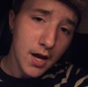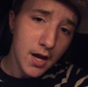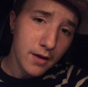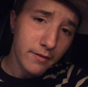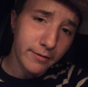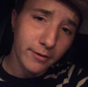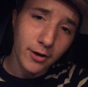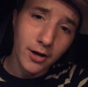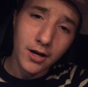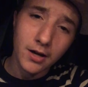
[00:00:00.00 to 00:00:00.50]

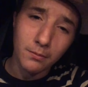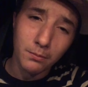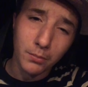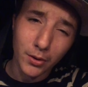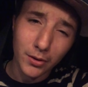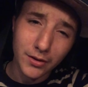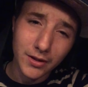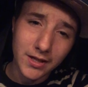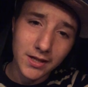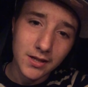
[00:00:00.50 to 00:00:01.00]
if they're getting
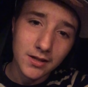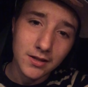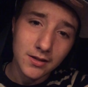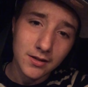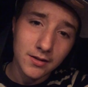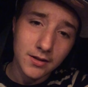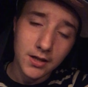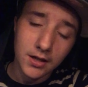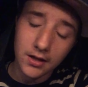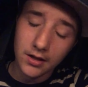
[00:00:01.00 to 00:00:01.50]
bullied,
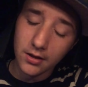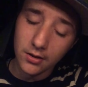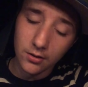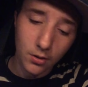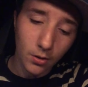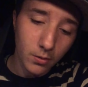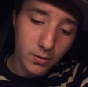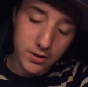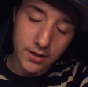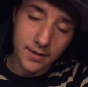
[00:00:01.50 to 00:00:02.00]
you
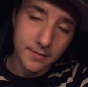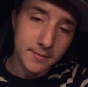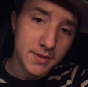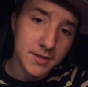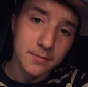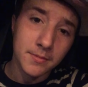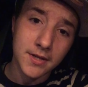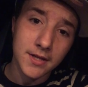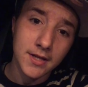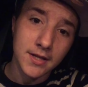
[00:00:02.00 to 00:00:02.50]
could always come
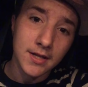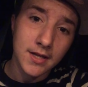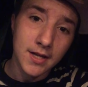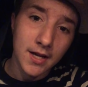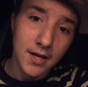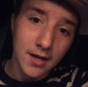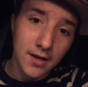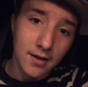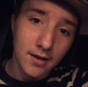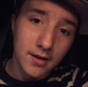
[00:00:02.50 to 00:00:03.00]
to me.
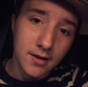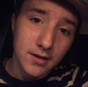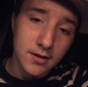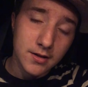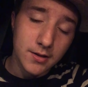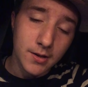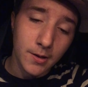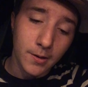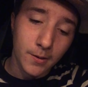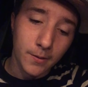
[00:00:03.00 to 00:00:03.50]

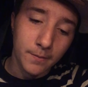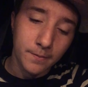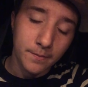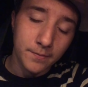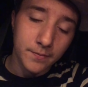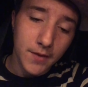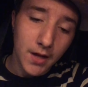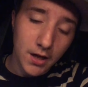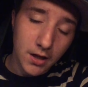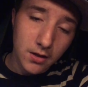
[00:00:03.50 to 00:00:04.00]
So,
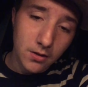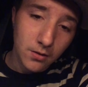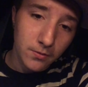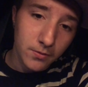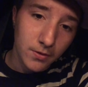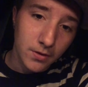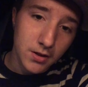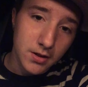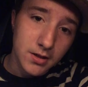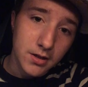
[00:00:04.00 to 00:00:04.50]
thank you
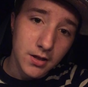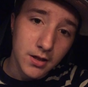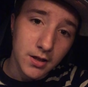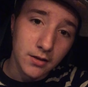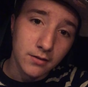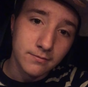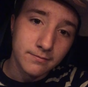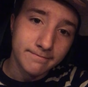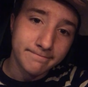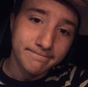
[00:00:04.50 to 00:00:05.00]
for listening.